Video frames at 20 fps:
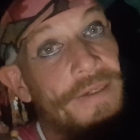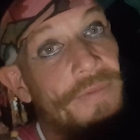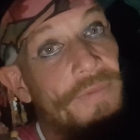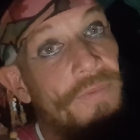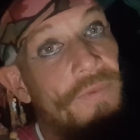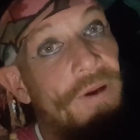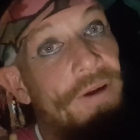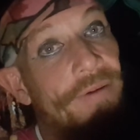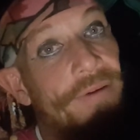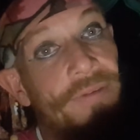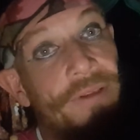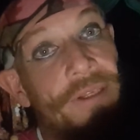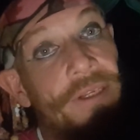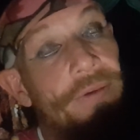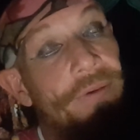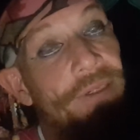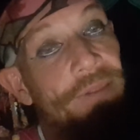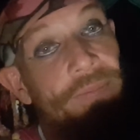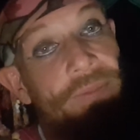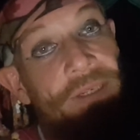wherever the
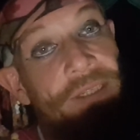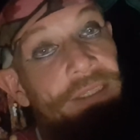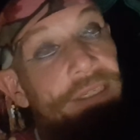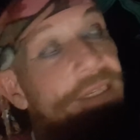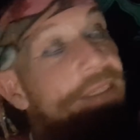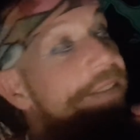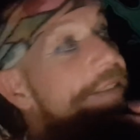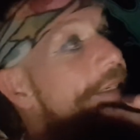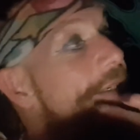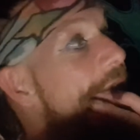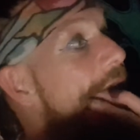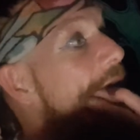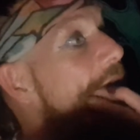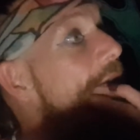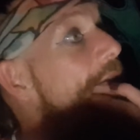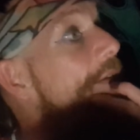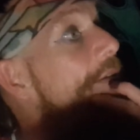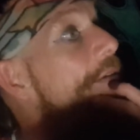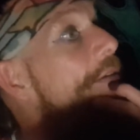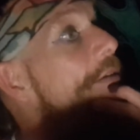USB is getting sent
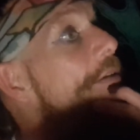to.